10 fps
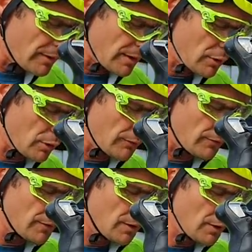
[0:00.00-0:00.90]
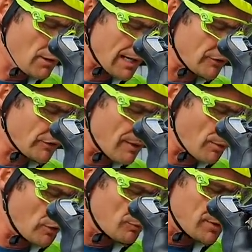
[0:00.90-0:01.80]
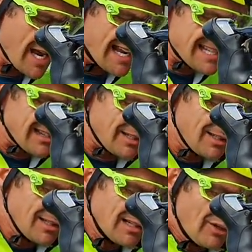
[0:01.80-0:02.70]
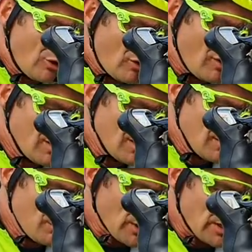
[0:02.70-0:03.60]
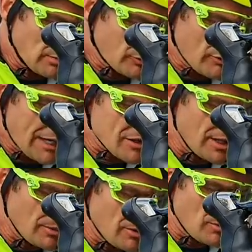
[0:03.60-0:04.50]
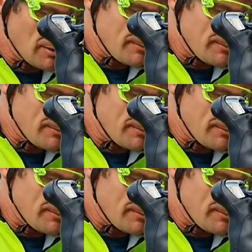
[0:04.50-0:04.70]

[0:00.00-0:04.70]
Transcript: it could have cracked the seat post potentially, or put a little scratch in there we didn't want.